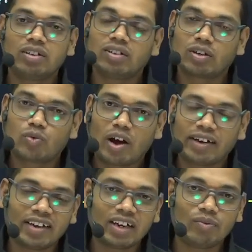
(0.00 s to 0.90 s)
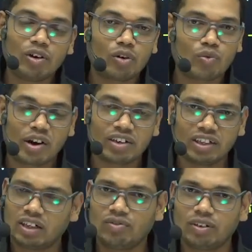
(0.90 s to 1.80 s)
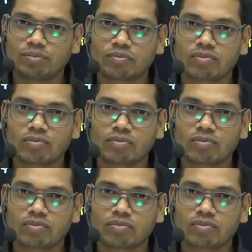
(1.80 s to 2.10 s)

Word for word: either qualitatively or quantitatively,